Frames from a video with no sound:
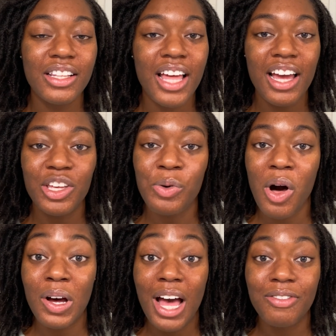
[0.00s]
that you
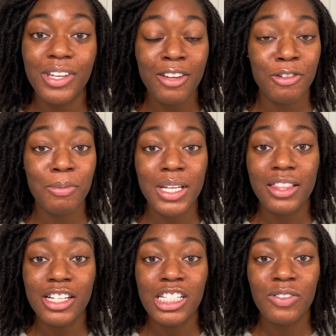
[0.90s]
all have given me
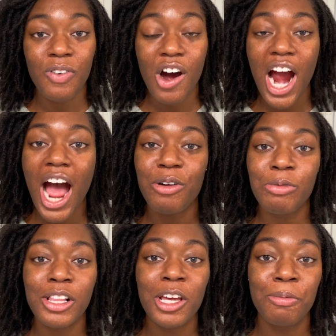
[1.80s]
thus far. I
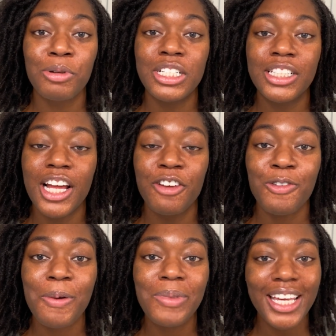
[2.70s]
really appreciate it
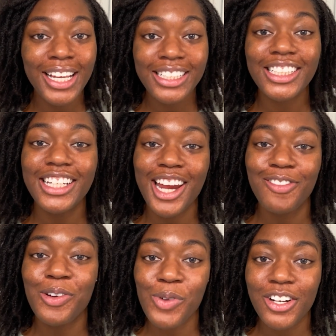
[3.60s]
from each and
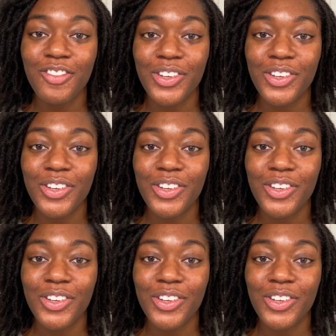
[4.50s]
every one of